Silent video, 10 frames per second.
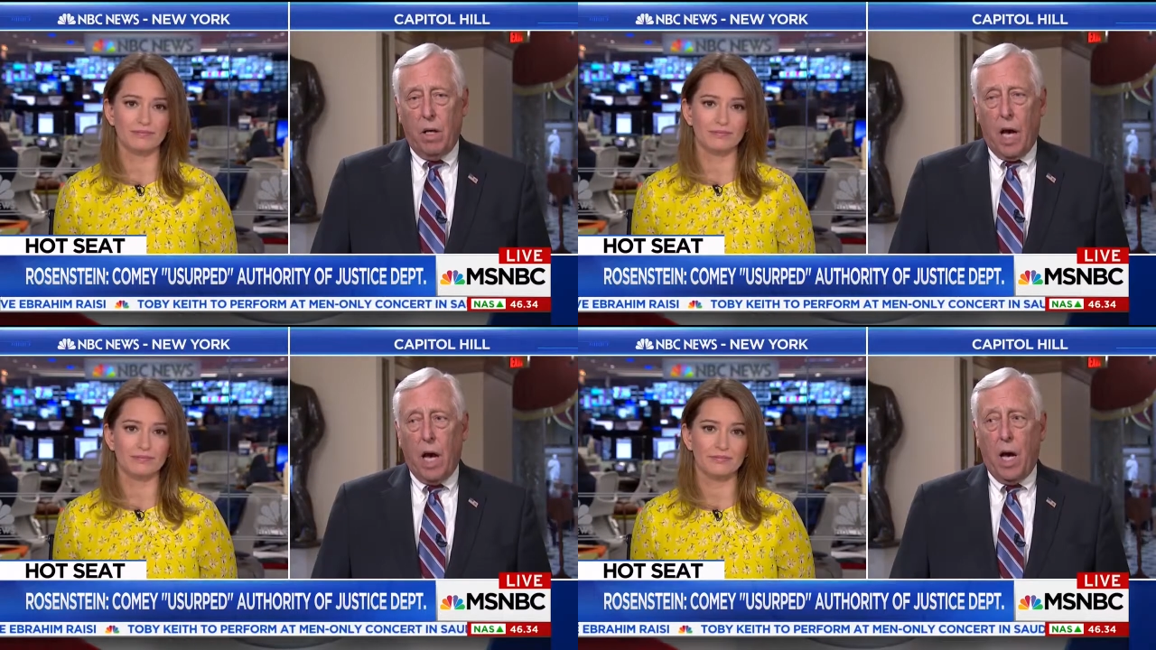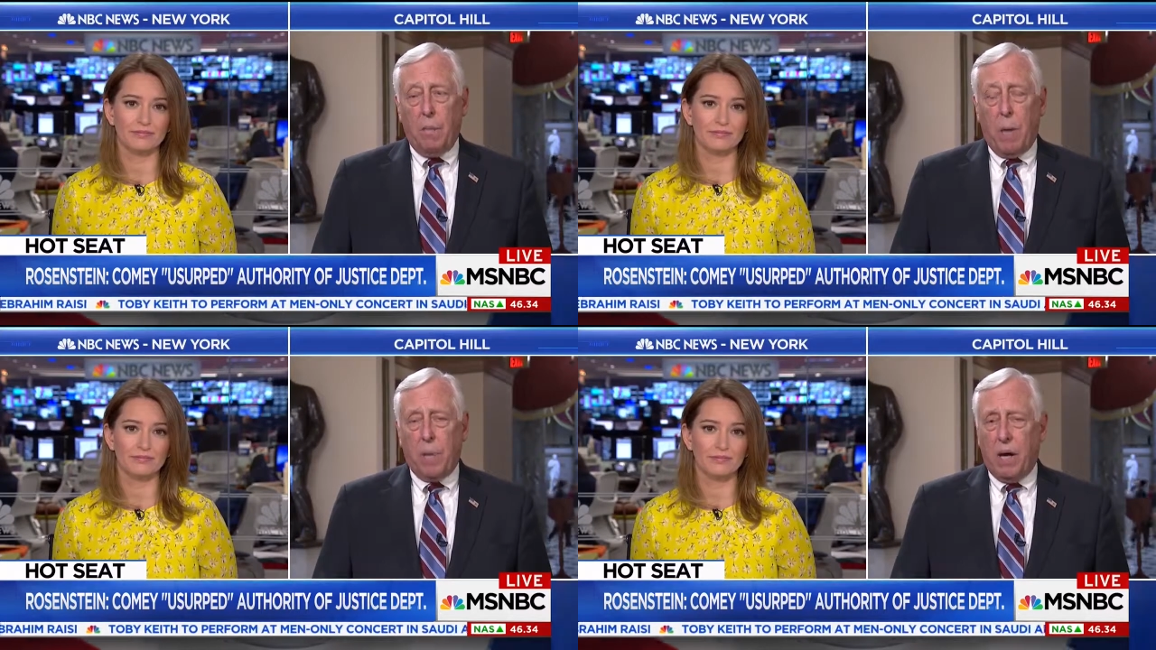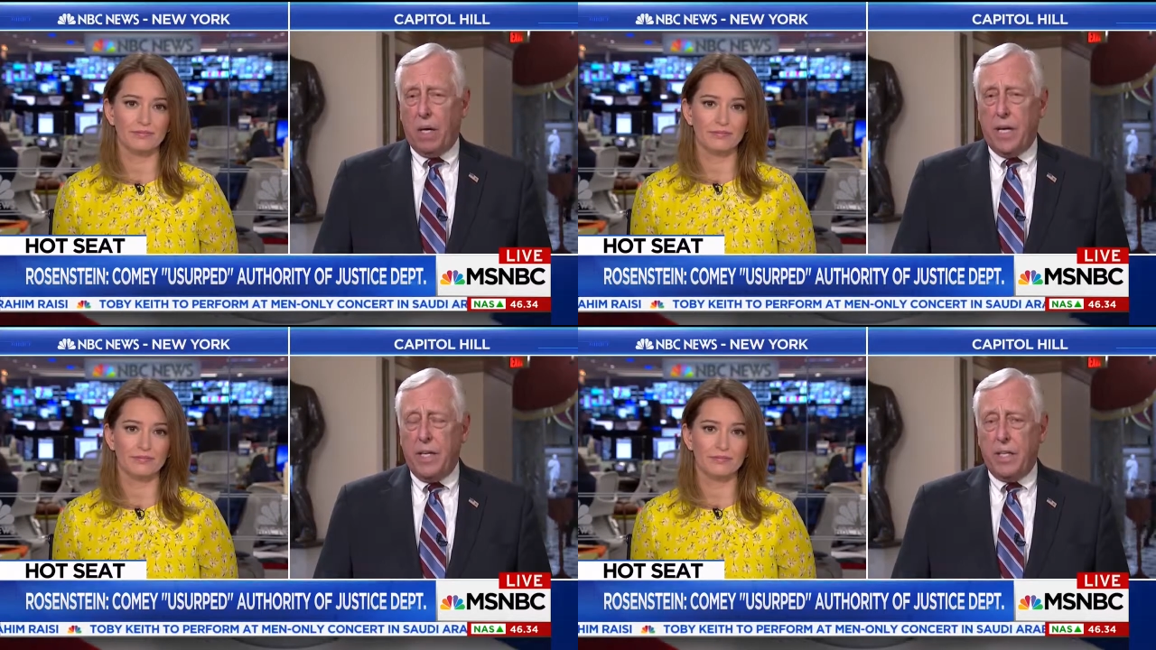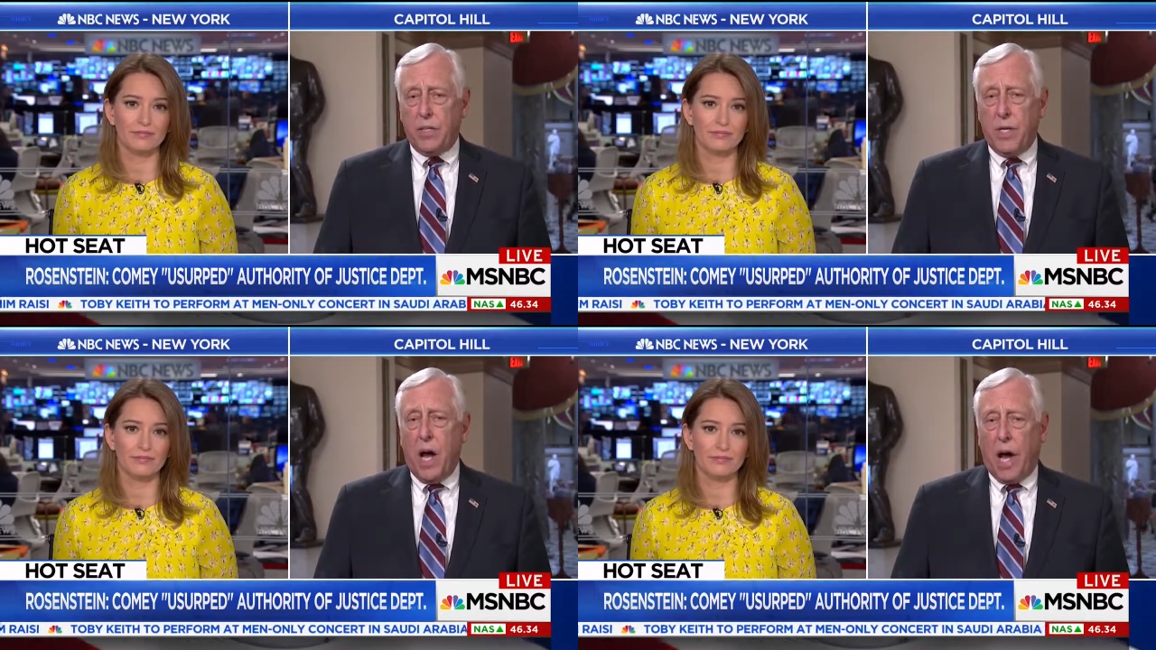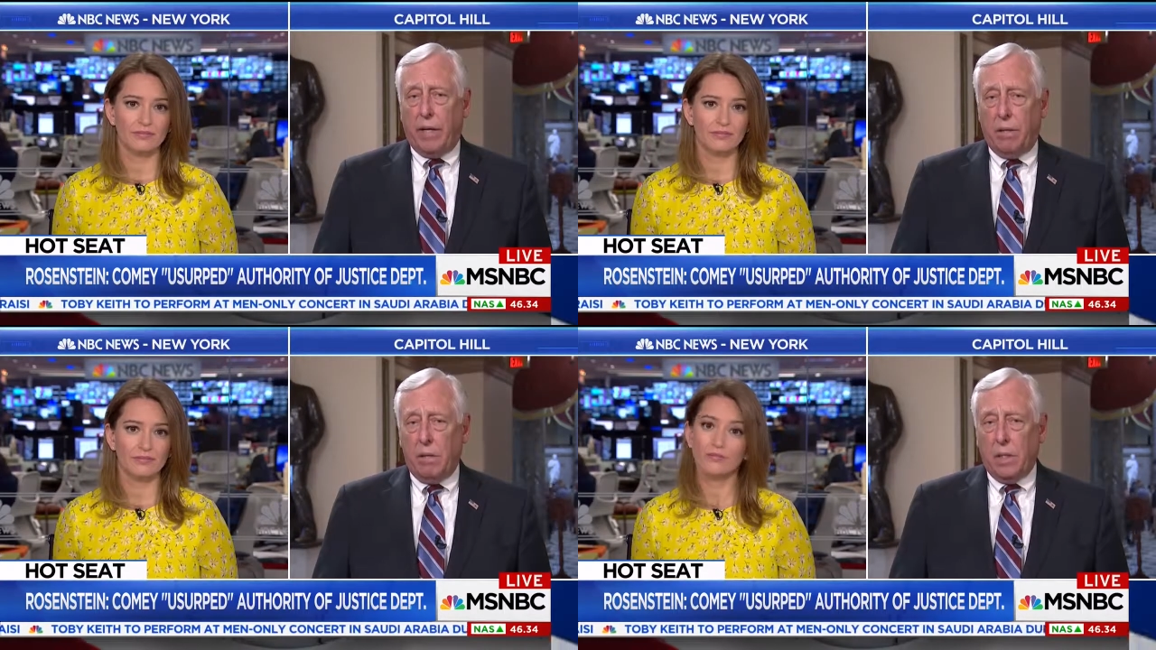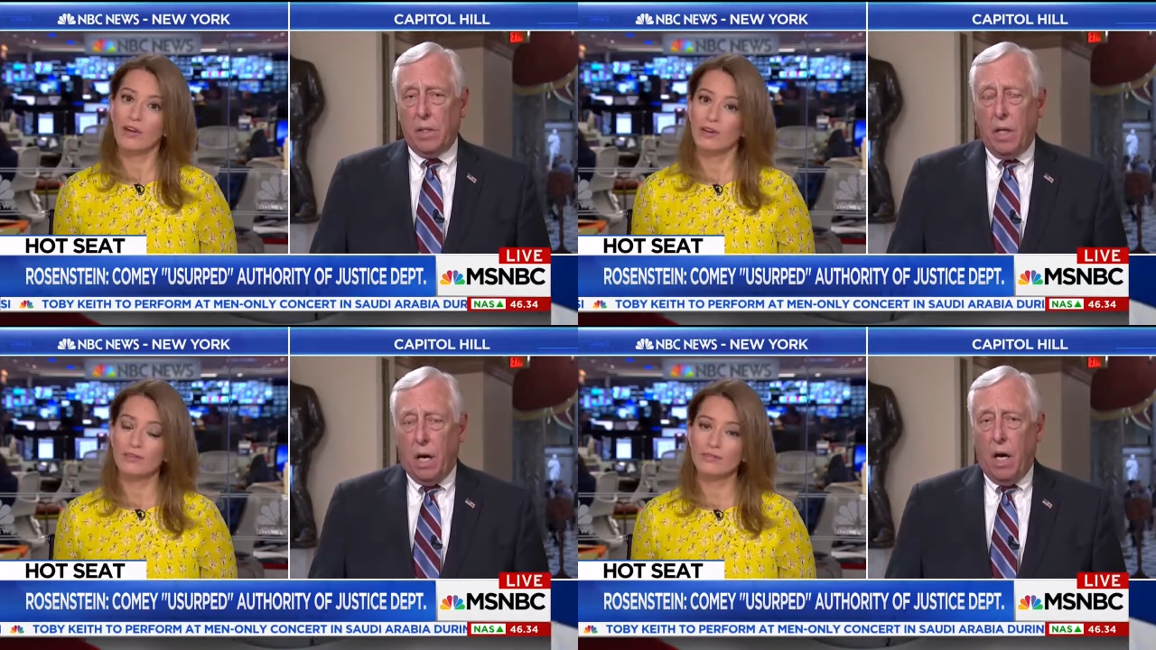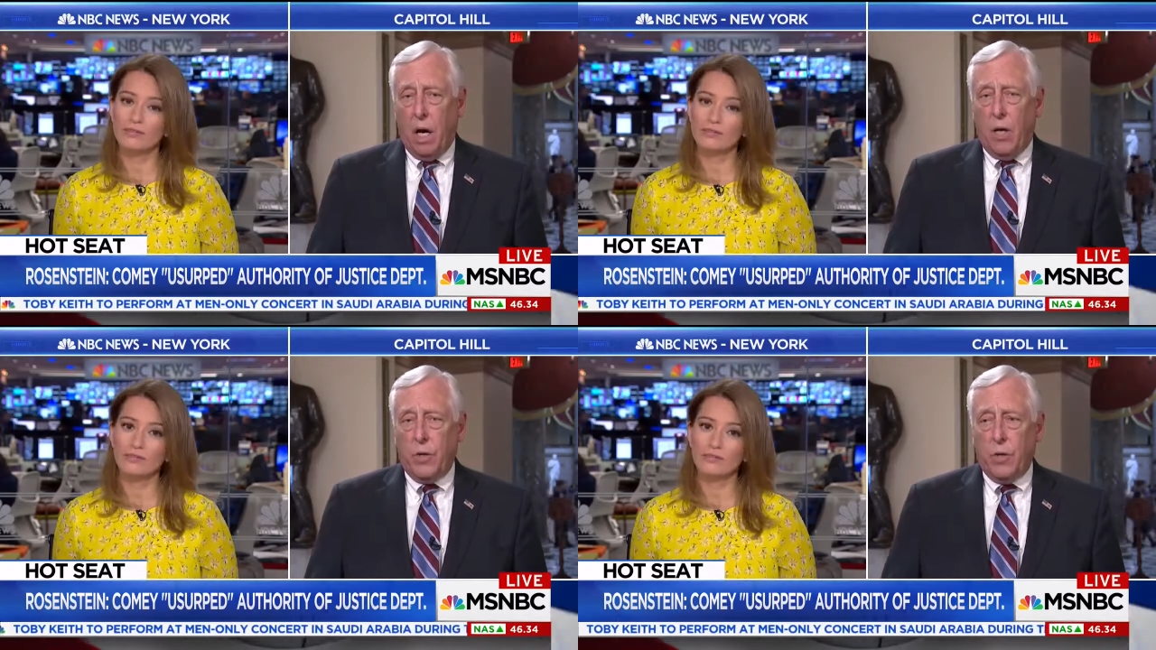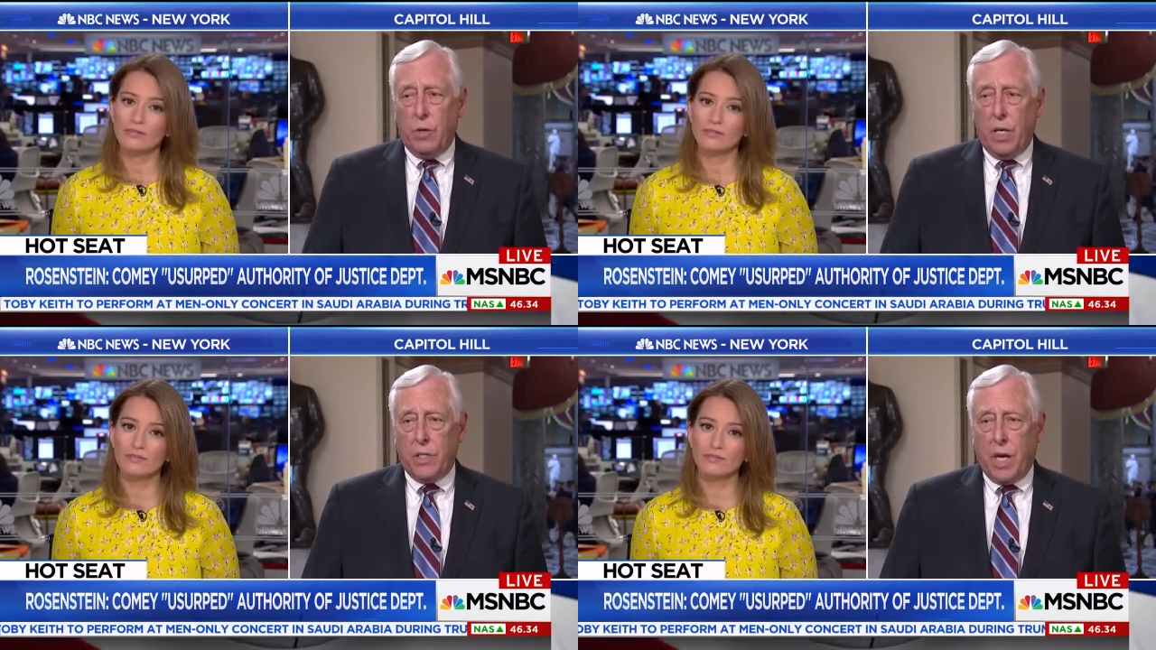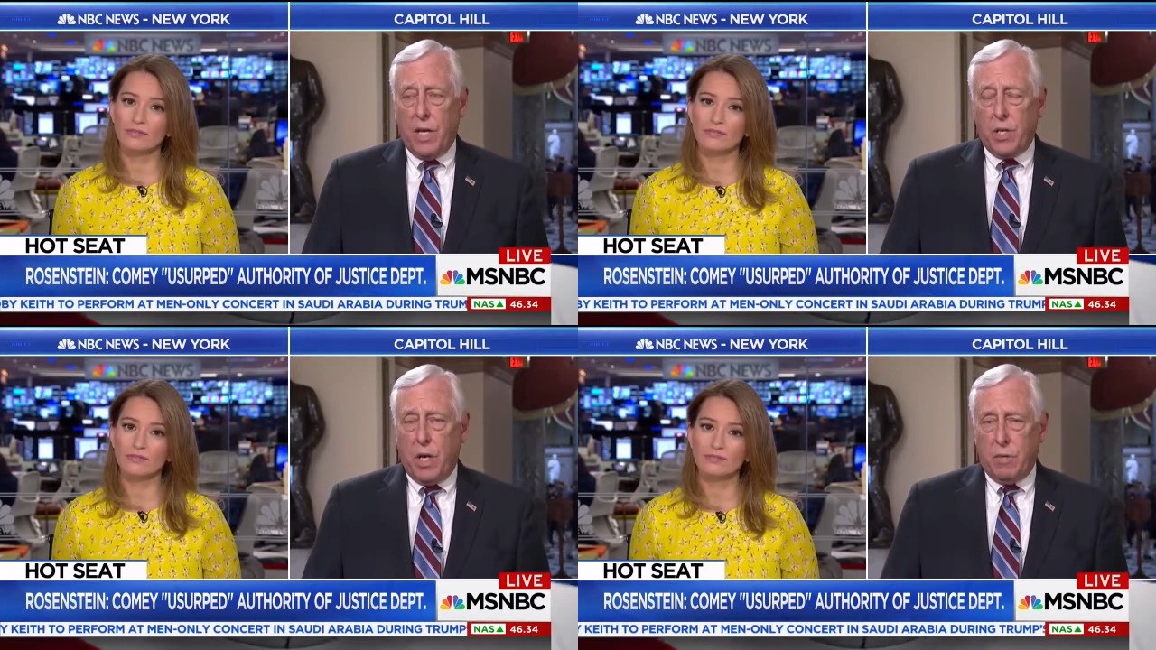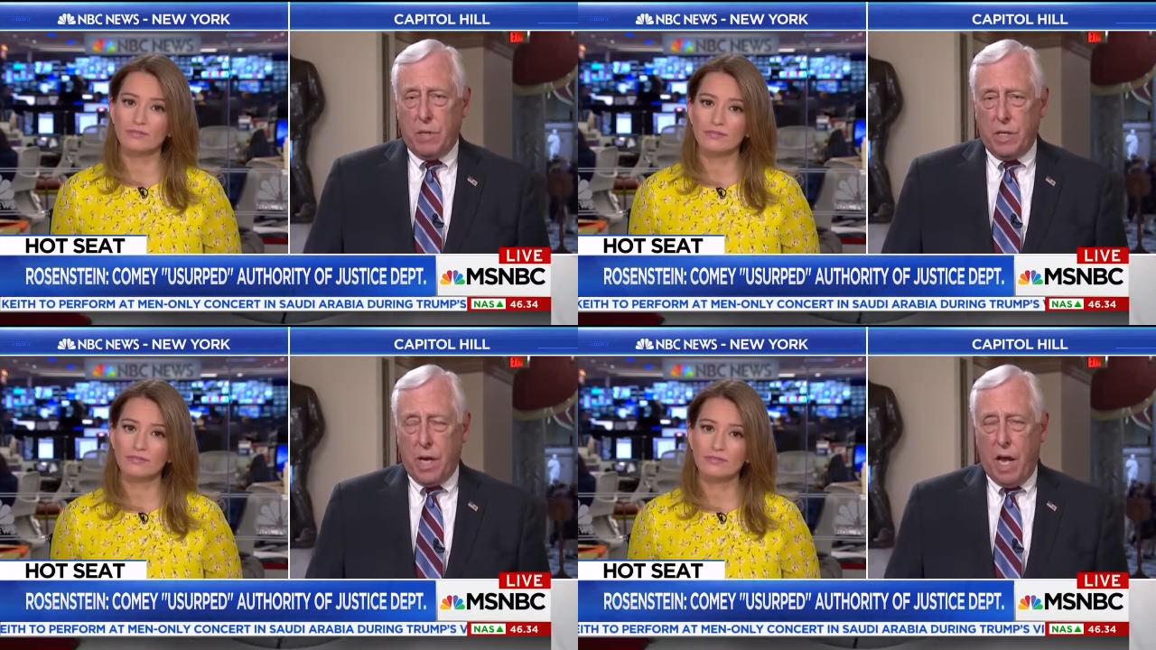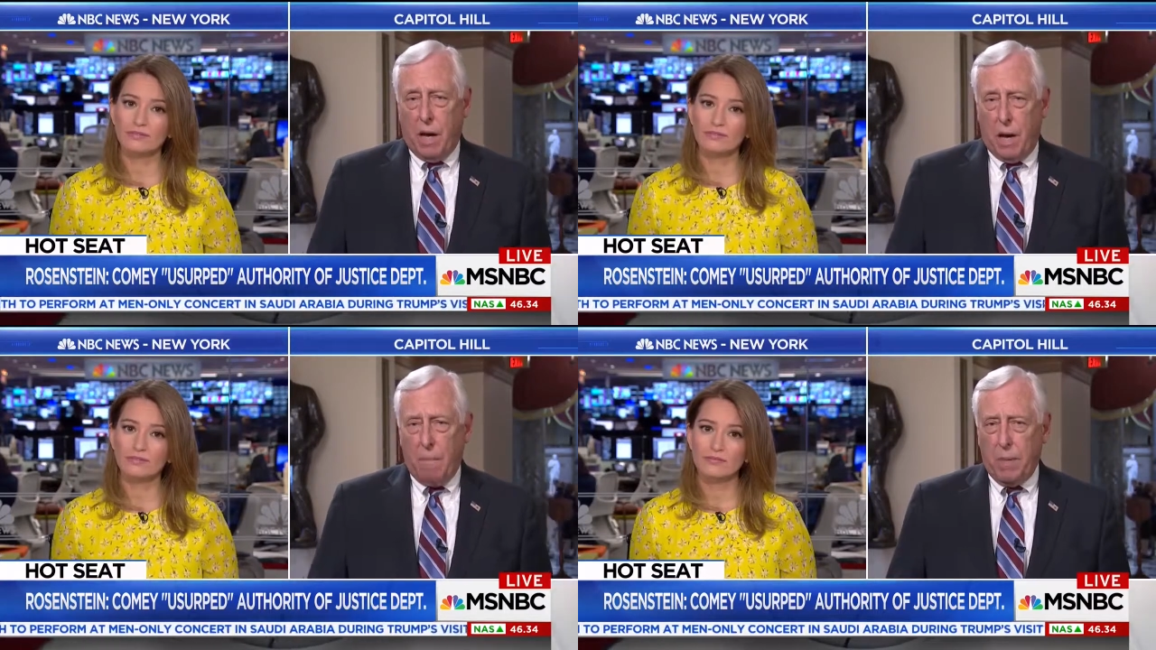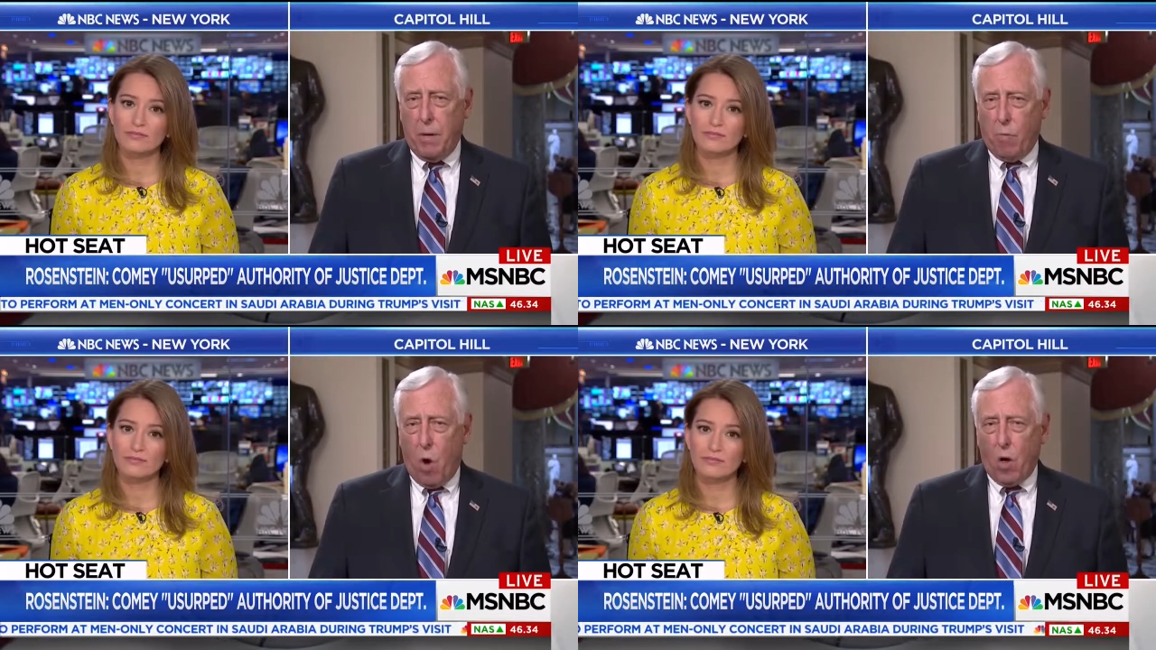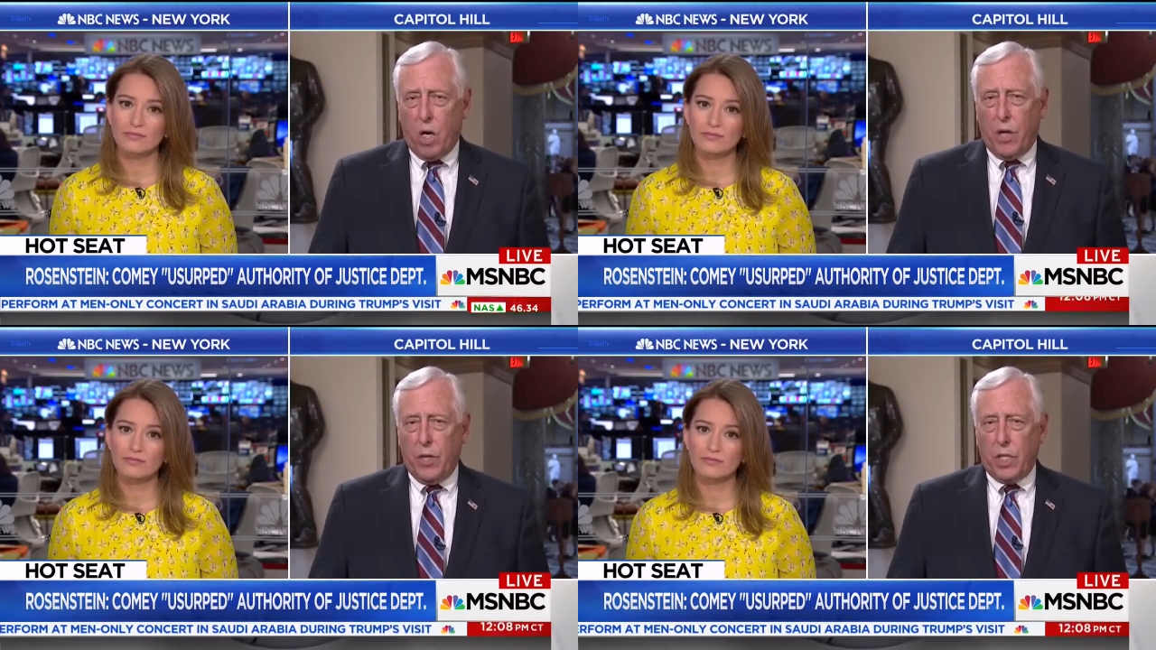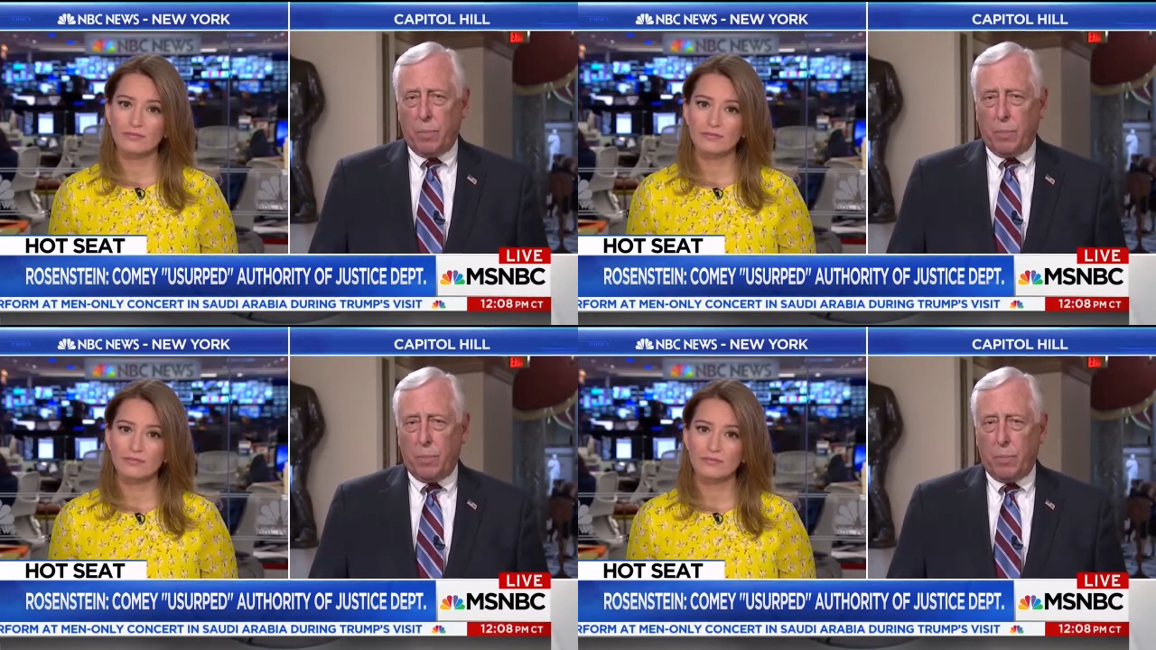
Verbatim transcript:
Speaker 1: Uh, apparently, he does not. Uh, under, as I, uh, and I, I, may be wrong on this,